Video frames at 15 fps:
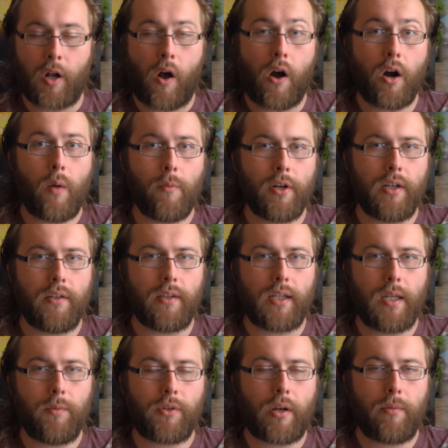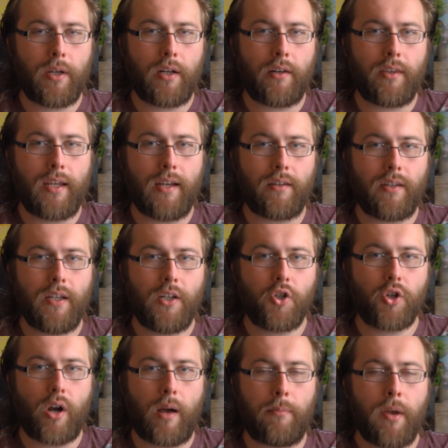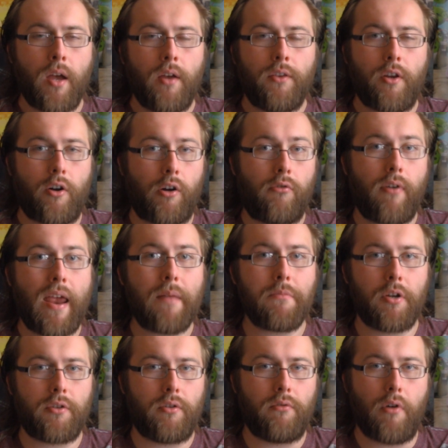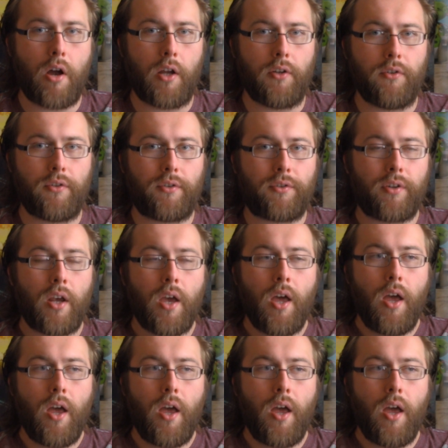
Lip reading: Harmony that keeps coming into the antique shop that her grandmother runs,